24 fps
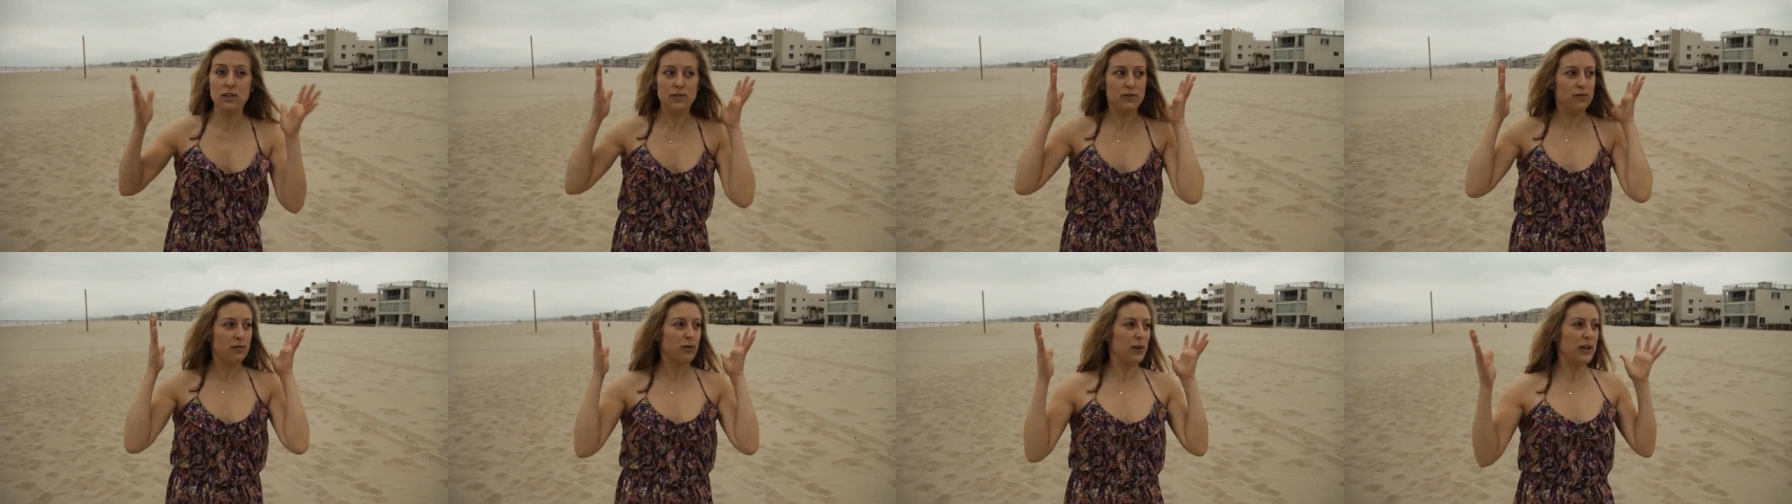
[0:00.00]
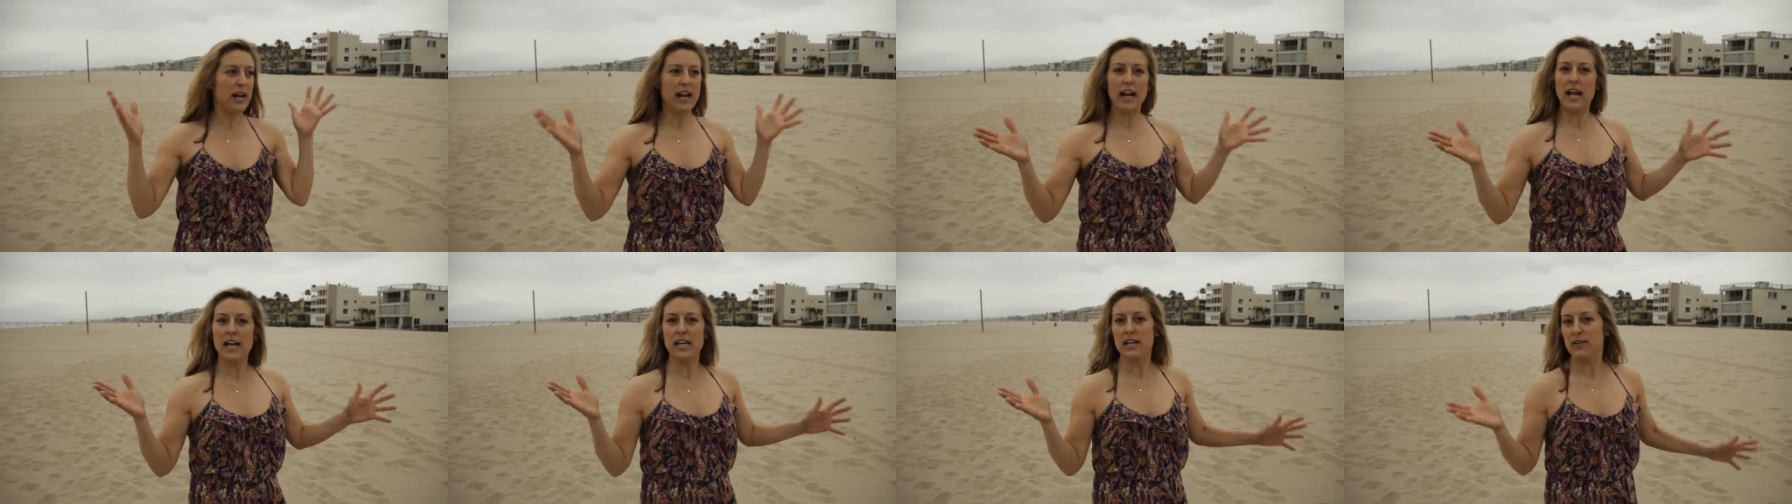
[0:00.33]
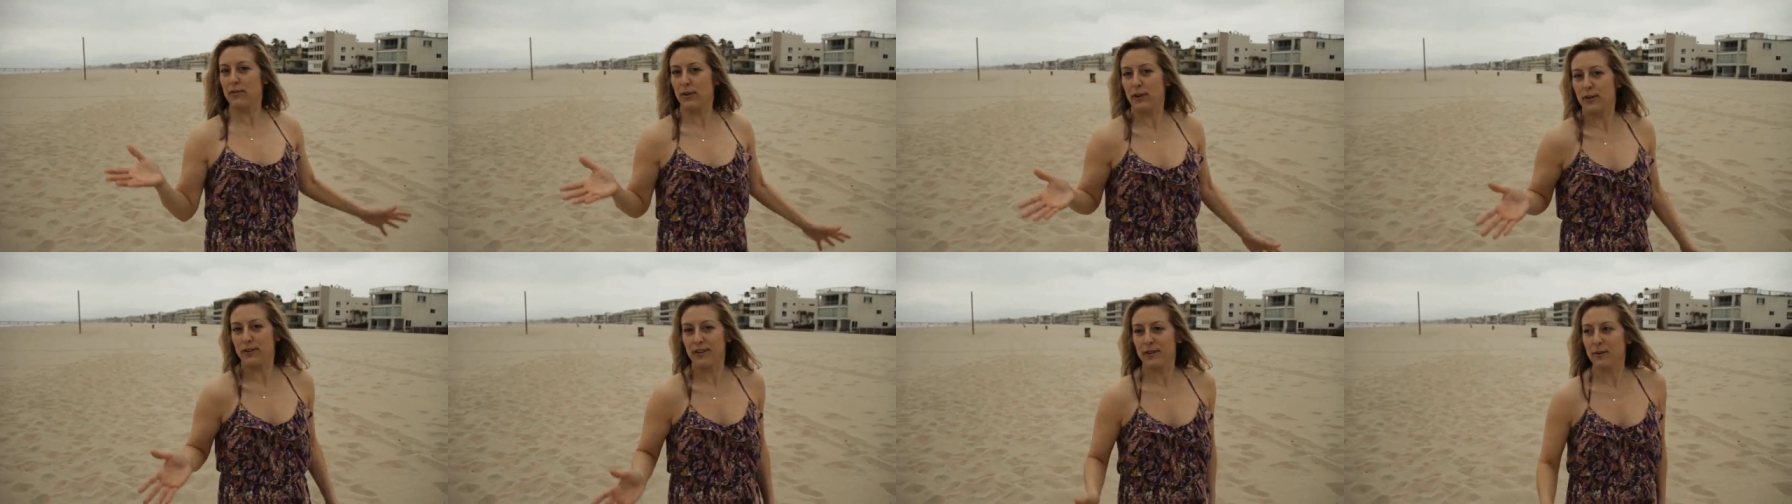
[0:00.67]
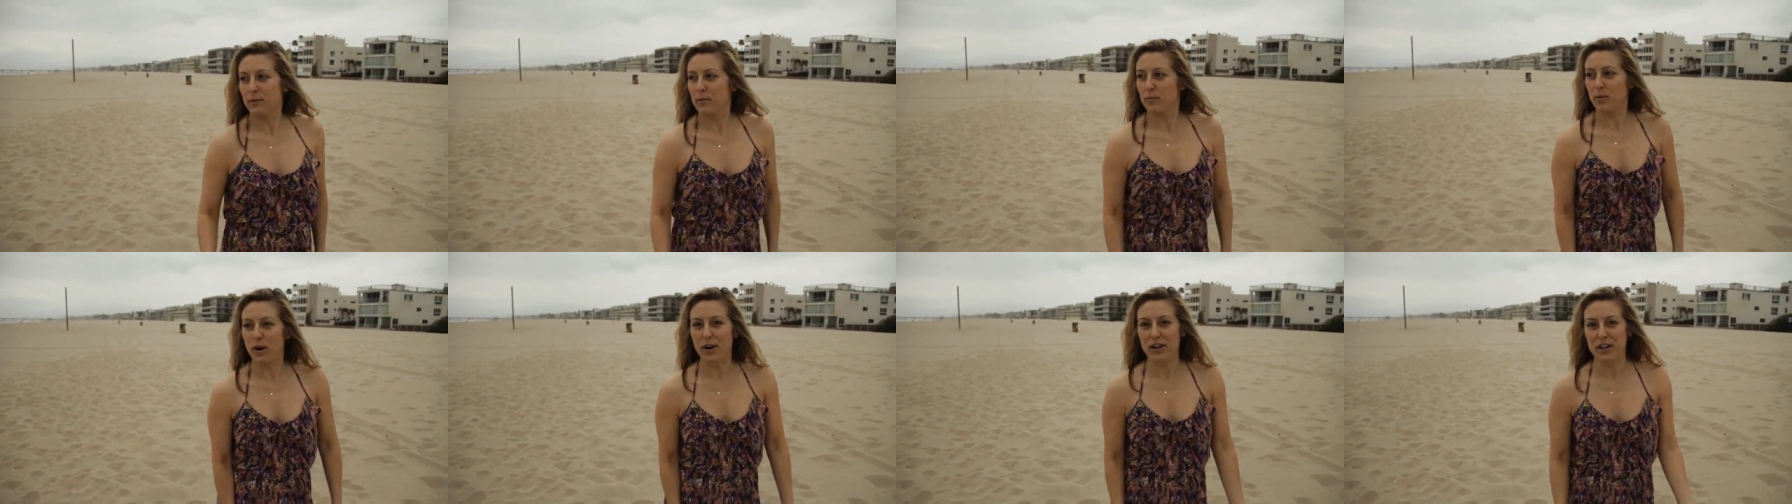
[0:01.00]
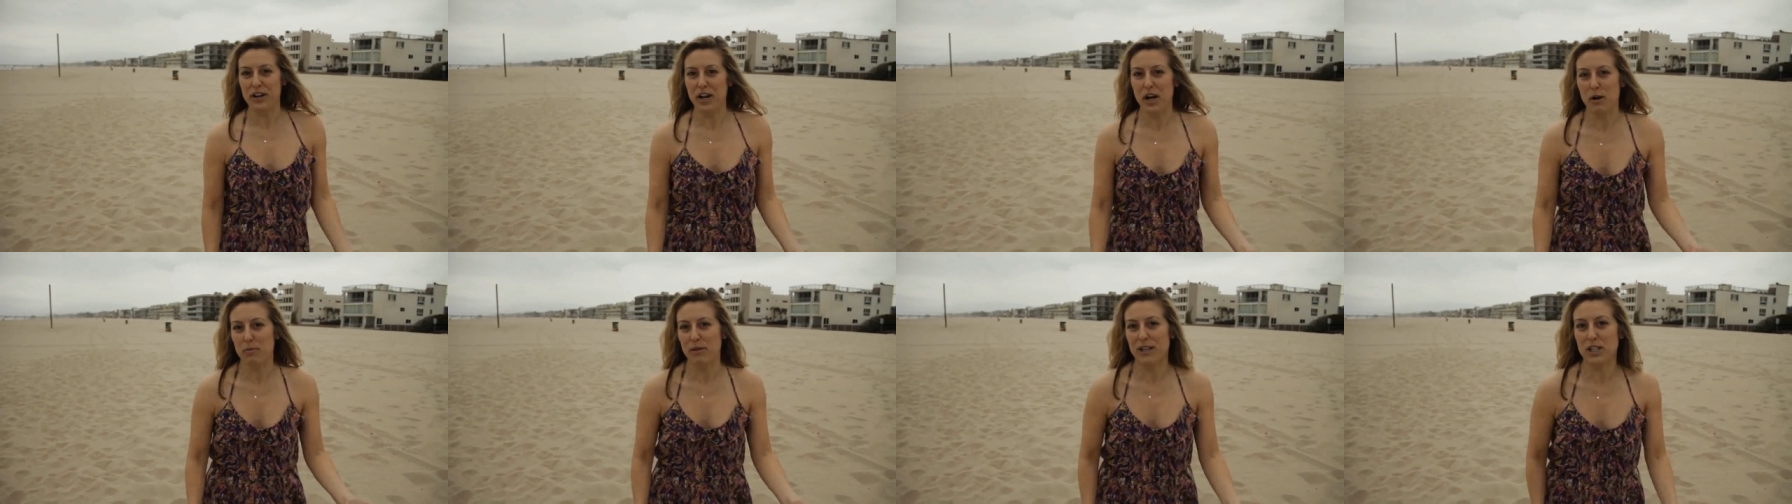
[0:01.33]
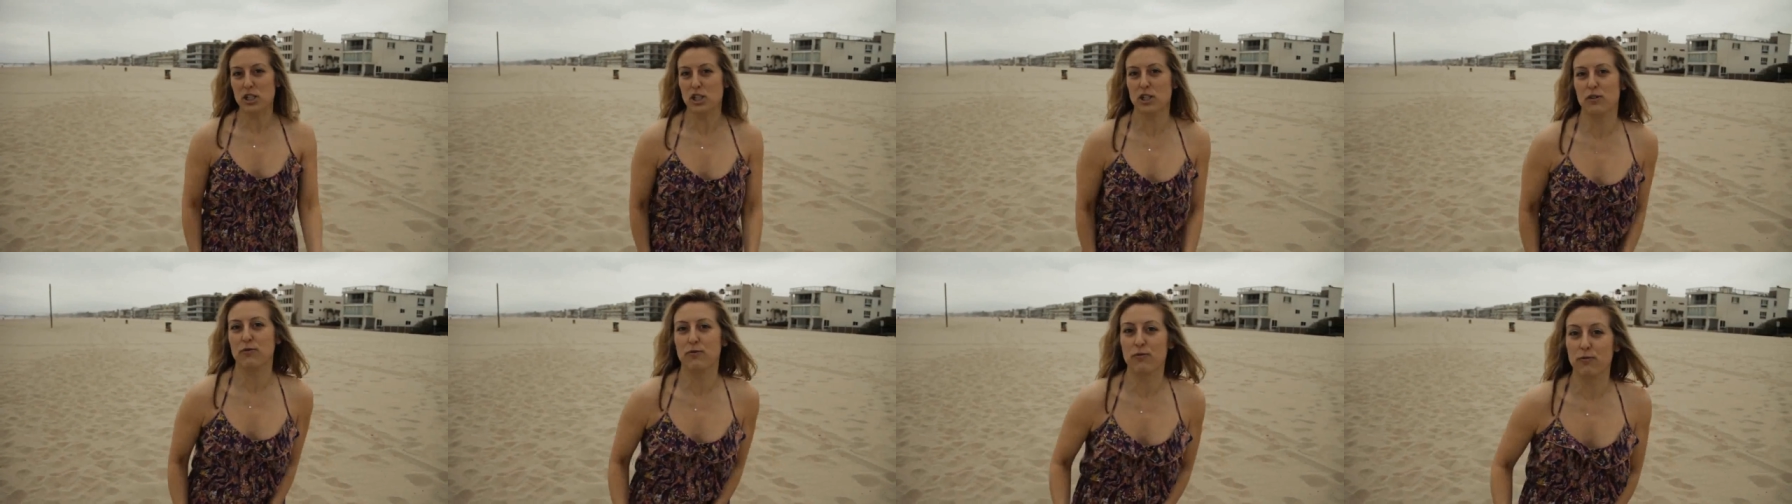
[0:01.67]
Let's just forget I even brought it
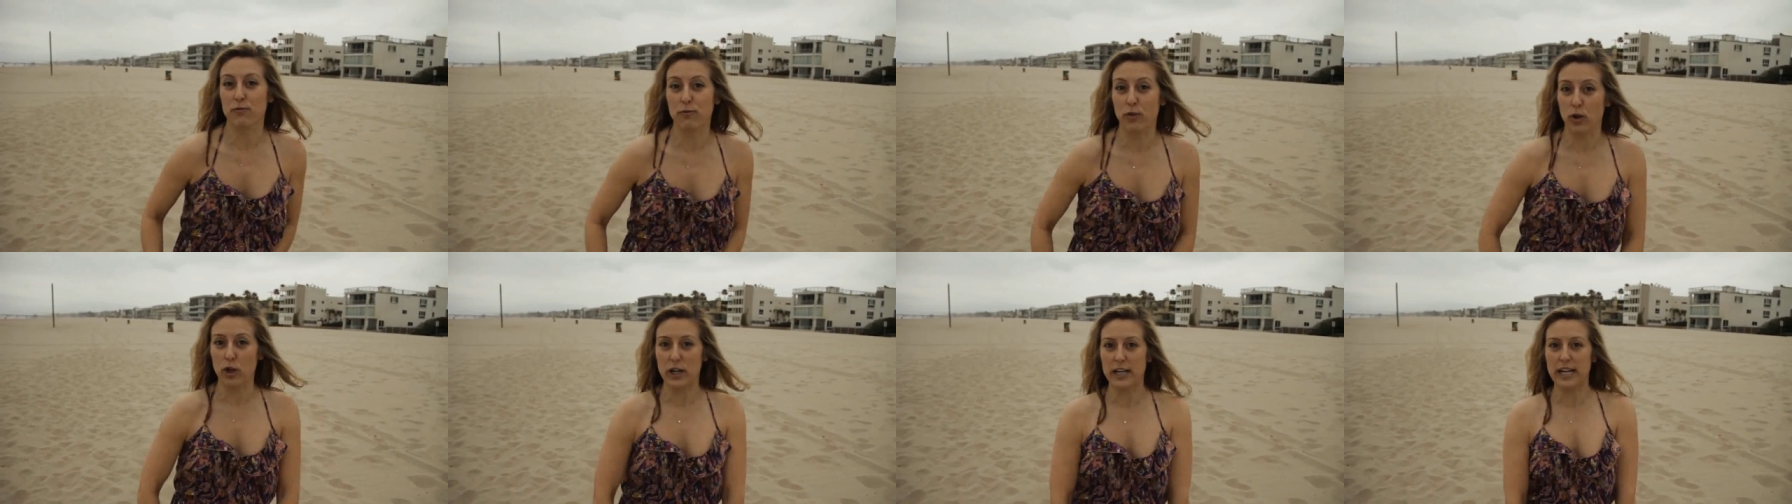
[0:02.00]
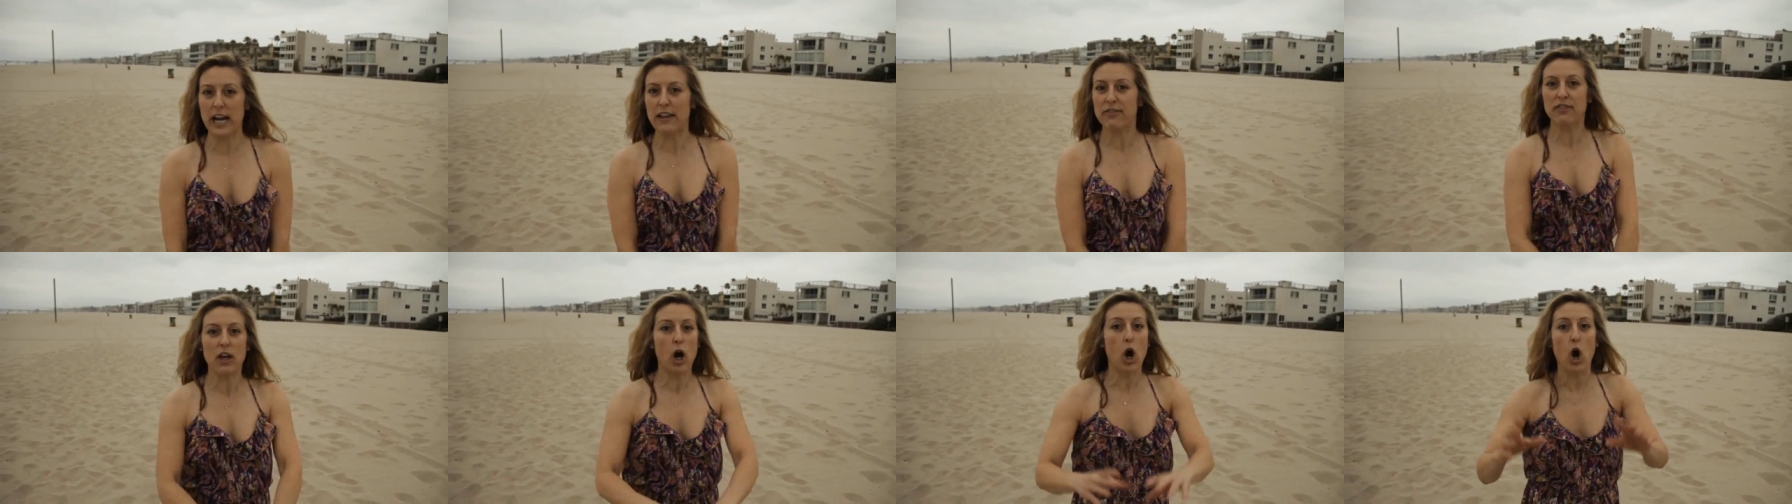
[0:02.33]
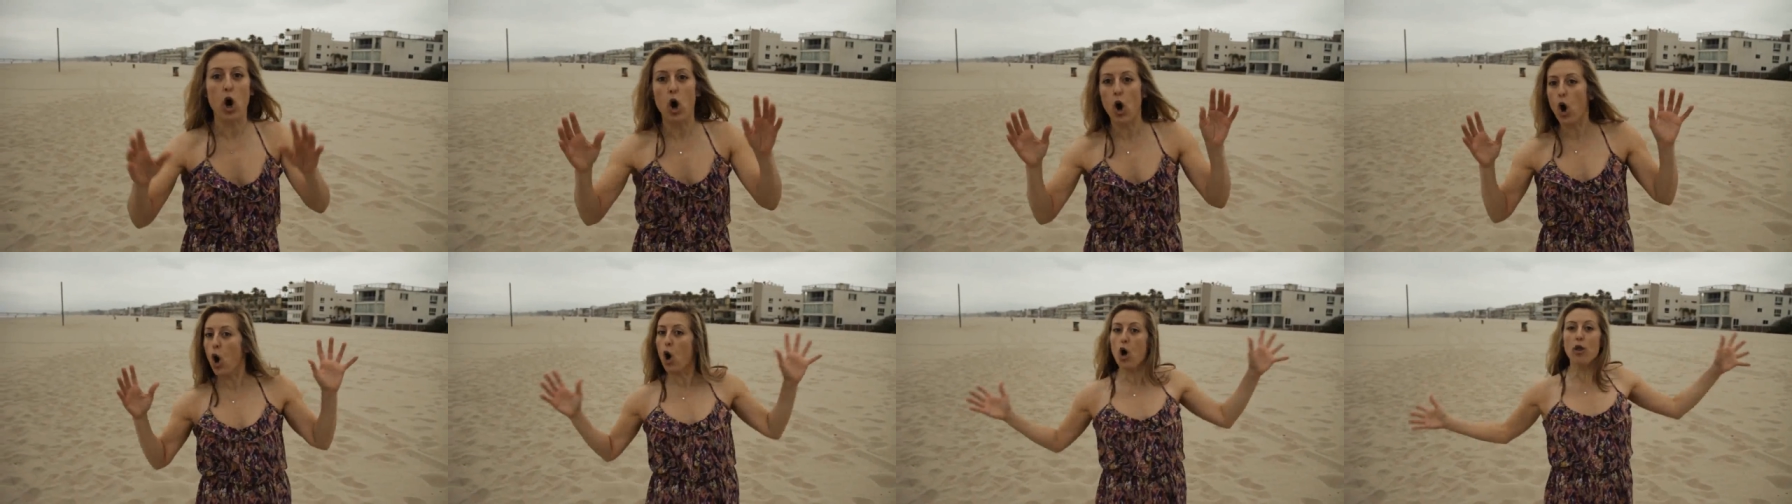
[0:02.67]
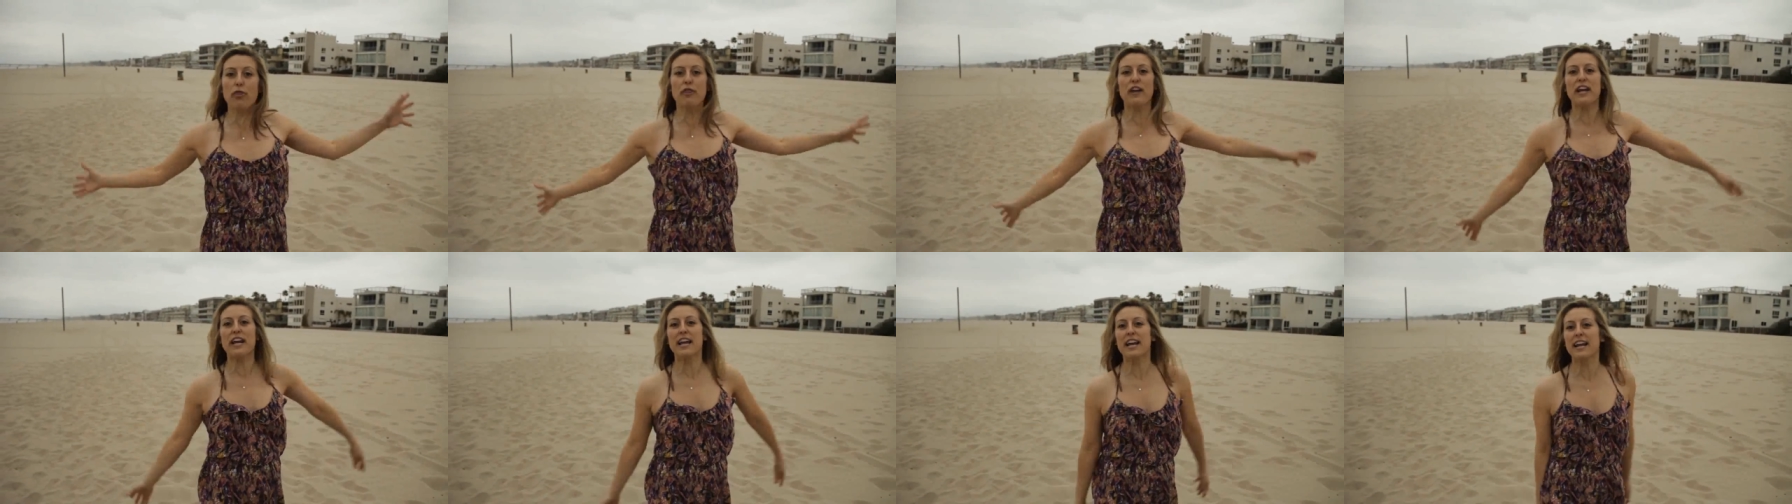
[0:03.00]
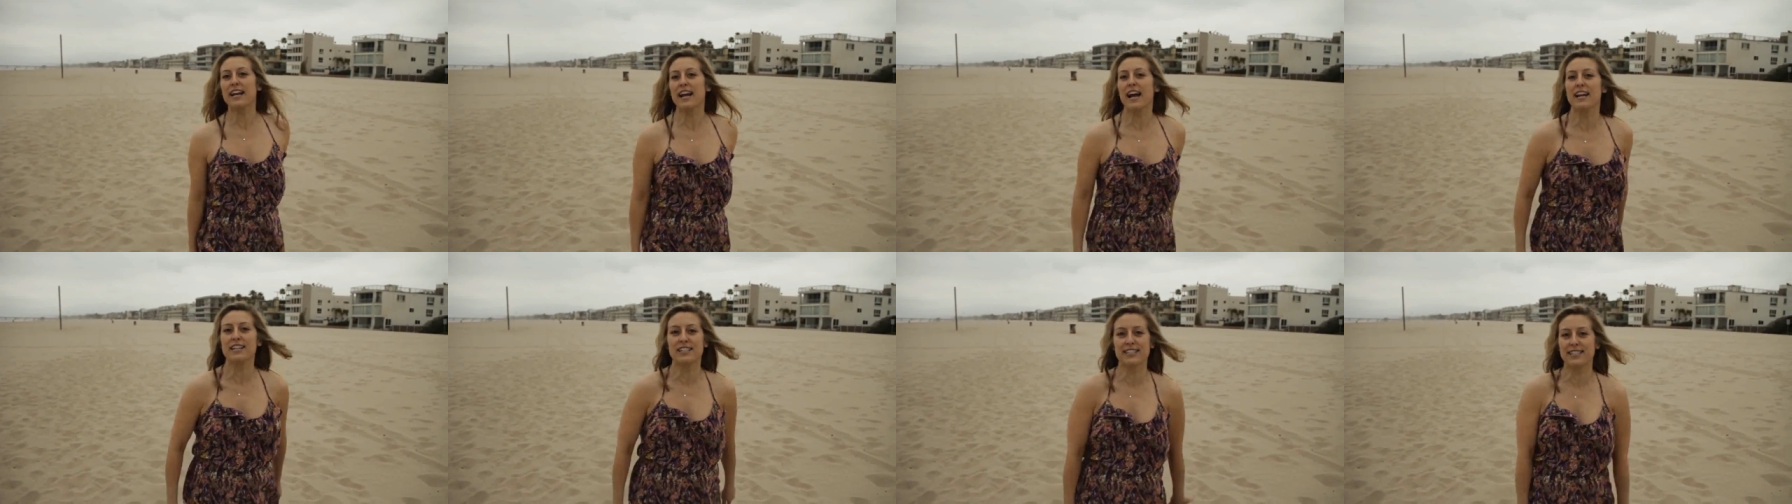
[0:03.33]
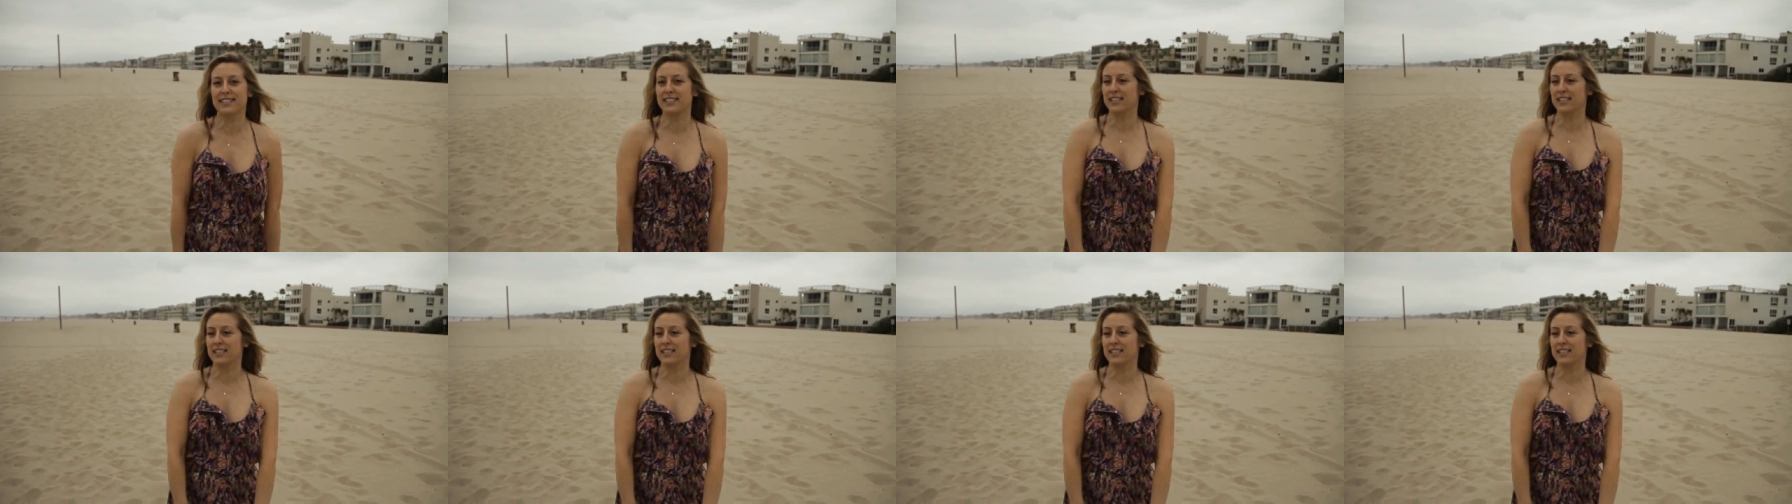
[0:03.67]
up. Let's just forget the whole thing.